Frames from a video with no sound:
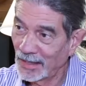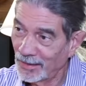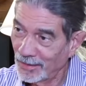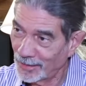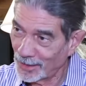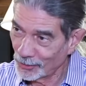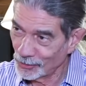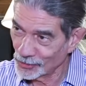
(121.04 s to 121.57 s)

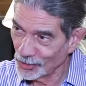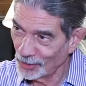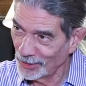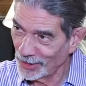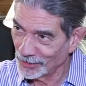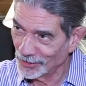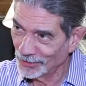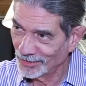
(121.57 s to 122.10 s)
Thank you so
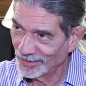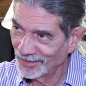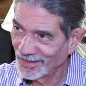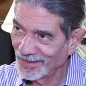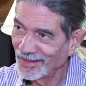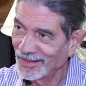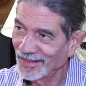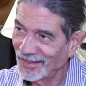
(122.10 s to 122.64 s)
much.
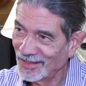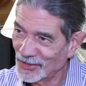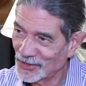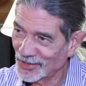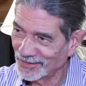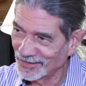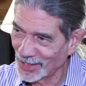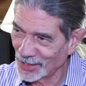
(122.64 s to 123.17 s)

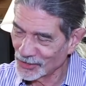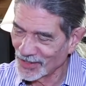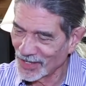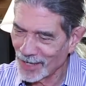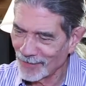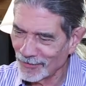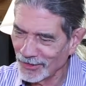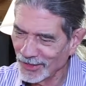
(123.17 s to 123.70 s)
It's nice to
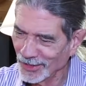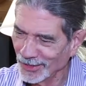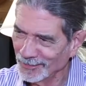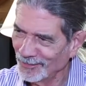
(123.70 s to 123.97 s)
have you here.